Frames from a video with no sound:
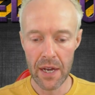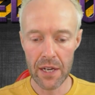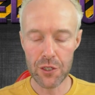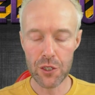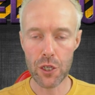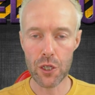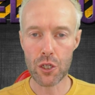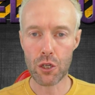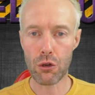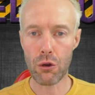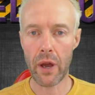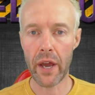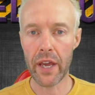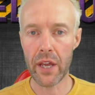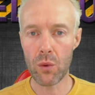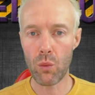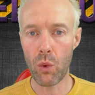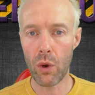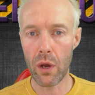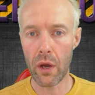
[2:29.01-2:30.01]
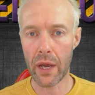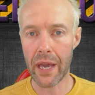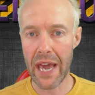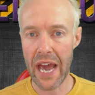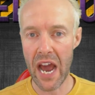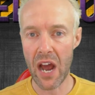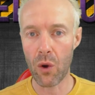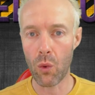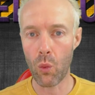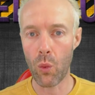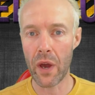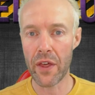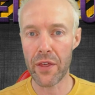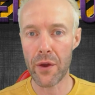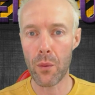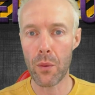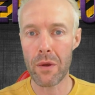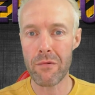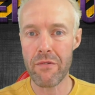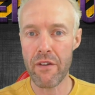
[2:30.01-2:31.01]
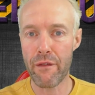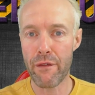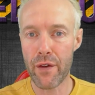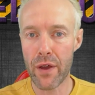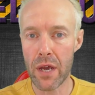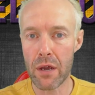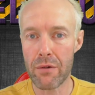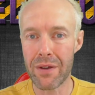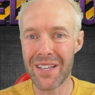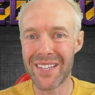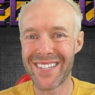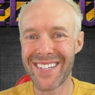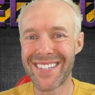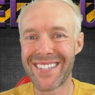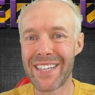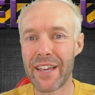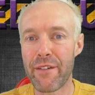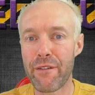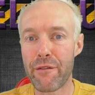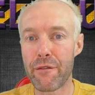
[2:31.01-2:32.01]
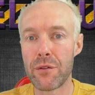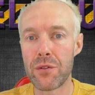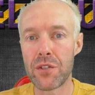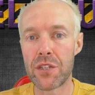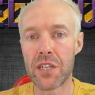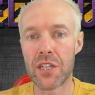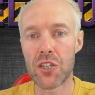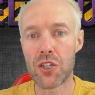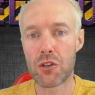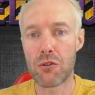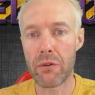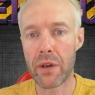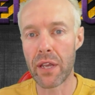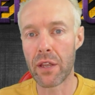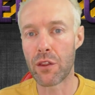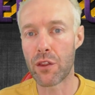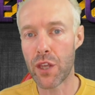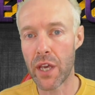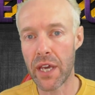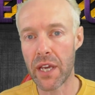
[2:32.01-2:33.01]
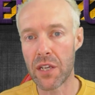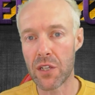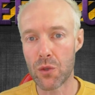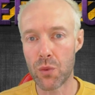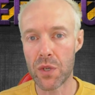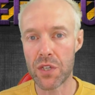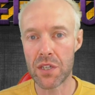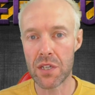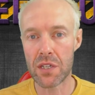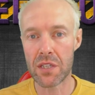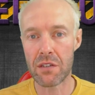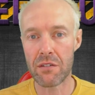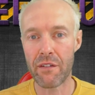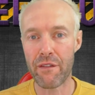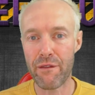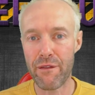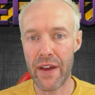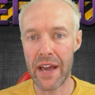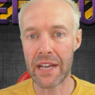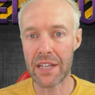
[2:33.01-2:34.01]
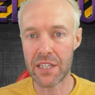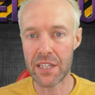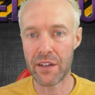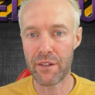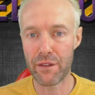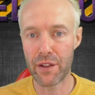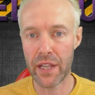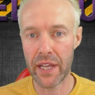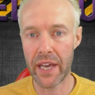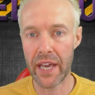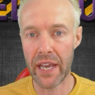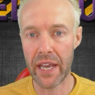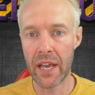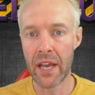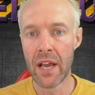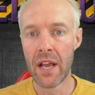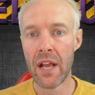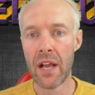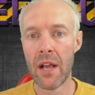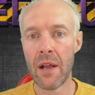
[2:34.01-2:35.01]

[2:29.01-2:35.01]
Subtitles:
and to try and work out whether we're referring to different discrete things, which is effectively